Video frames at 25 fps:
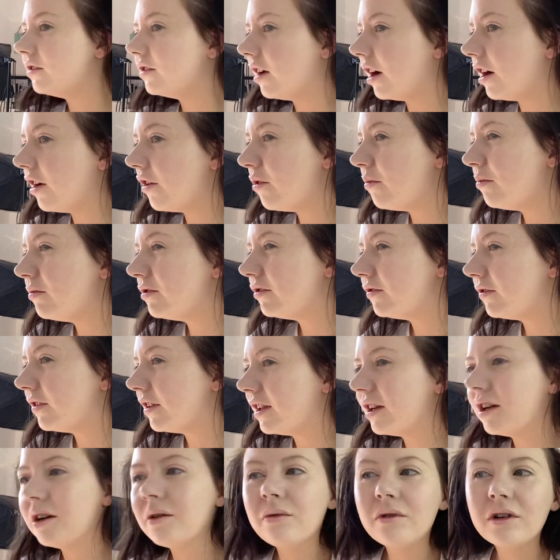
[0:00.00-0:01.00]
I almost feel
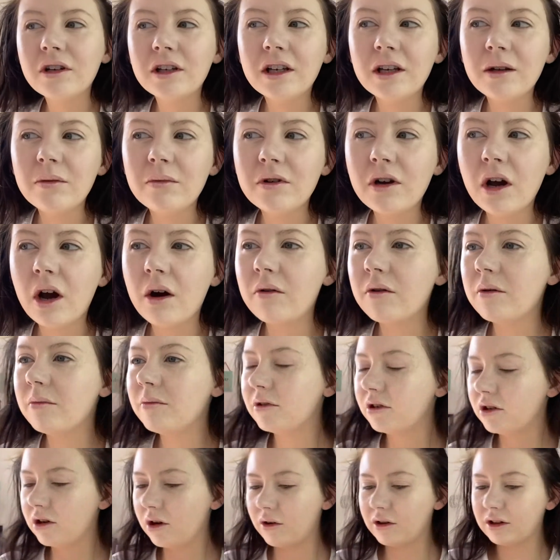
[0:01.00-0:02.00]
like I want to keep going, but
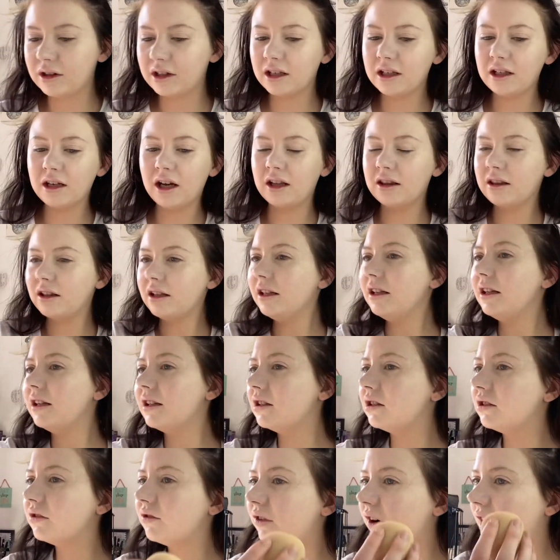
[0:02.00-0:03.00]
no, I think
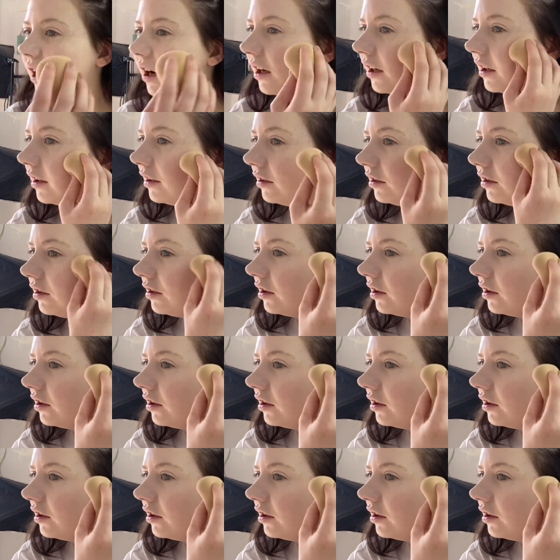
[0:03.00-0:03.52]
it's fine.